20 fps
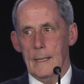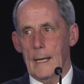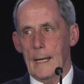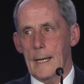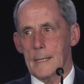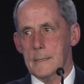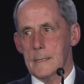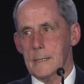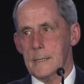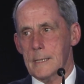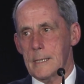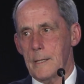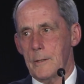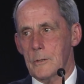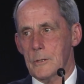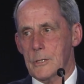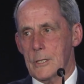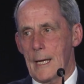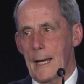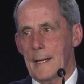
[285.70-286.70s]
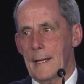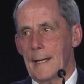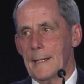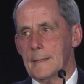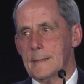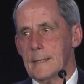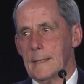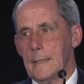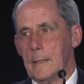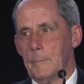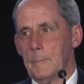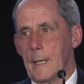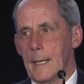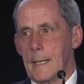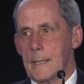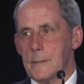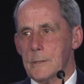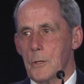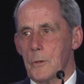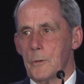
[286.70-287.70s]
As the Cedars-Sinai team
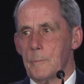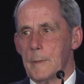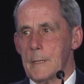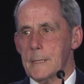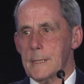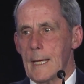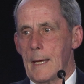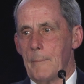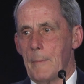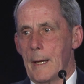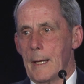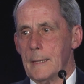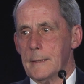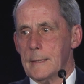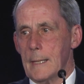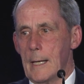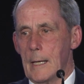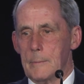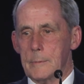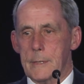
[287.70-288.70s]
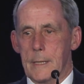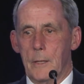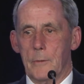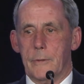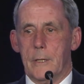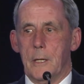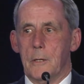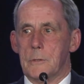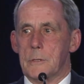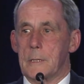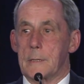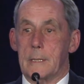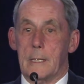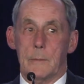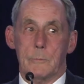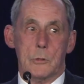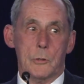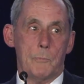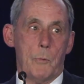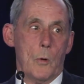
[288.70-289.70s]
has heard me say many times, healthcare is a
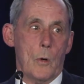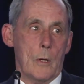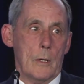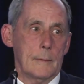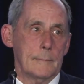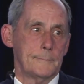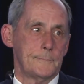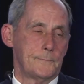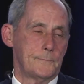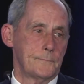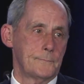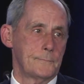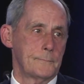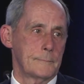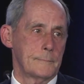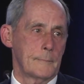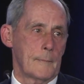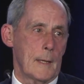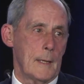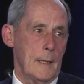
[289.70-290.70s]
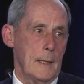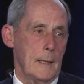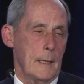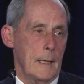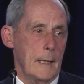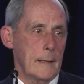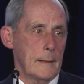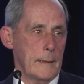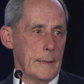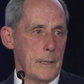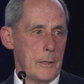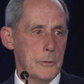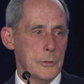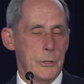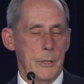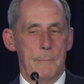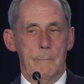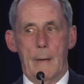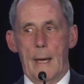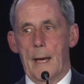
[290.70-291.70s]
team sport, and
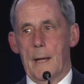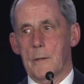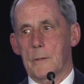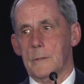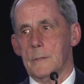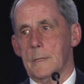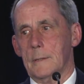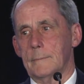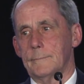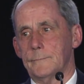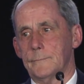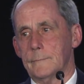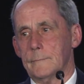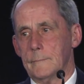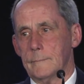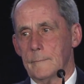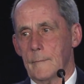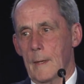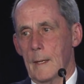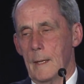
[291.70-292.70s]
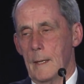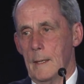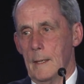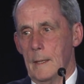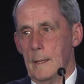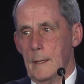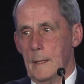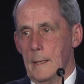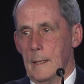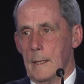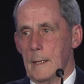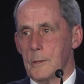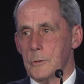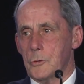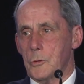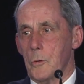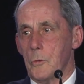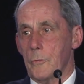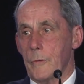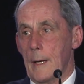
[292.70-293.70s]
leadership matters. In
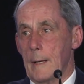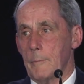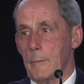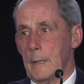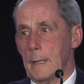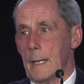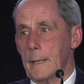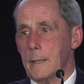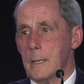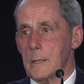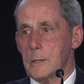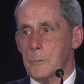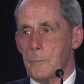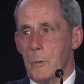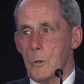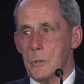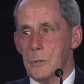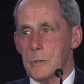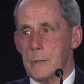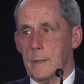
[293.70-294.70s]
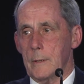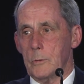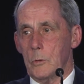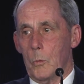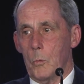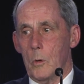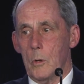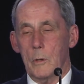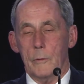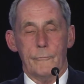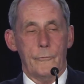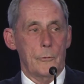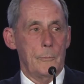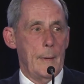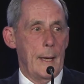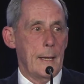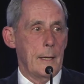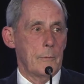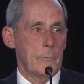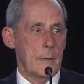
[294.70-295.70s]
truth, I'm the luckiest person in the world for
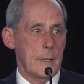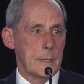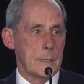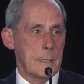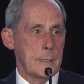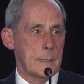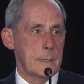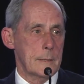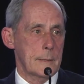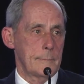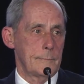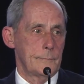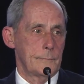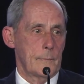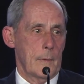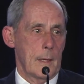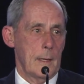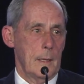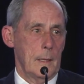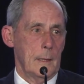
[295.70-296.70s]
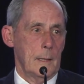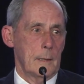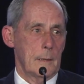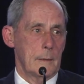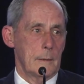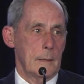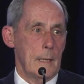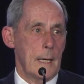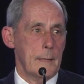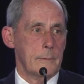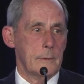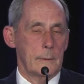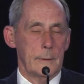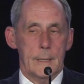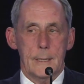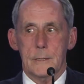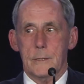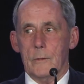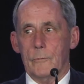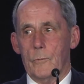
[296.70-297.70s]
many reasons, not the
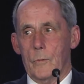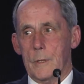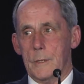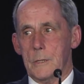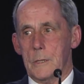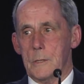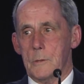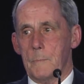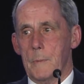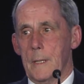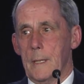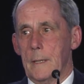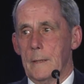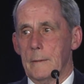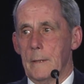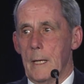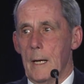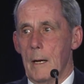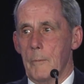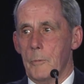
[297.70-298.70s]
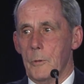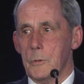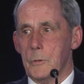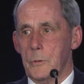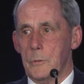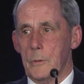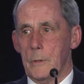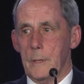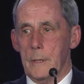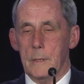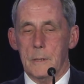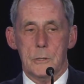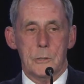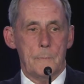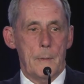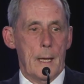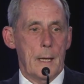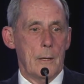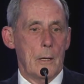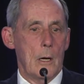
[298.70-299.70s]
least of which has been the opportunity to
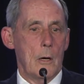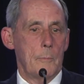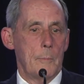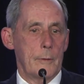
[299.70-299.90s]
spend all